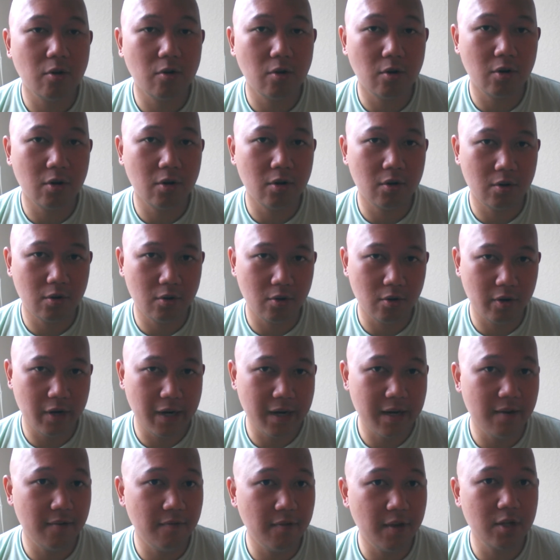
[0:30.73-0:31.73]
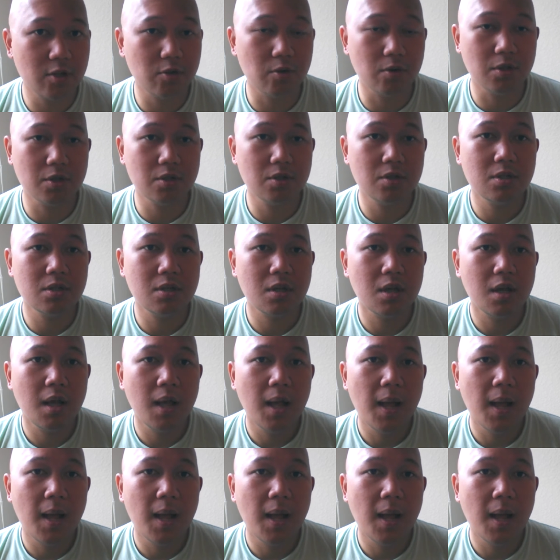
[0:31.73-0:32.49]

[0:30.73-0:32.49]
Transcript: or individuals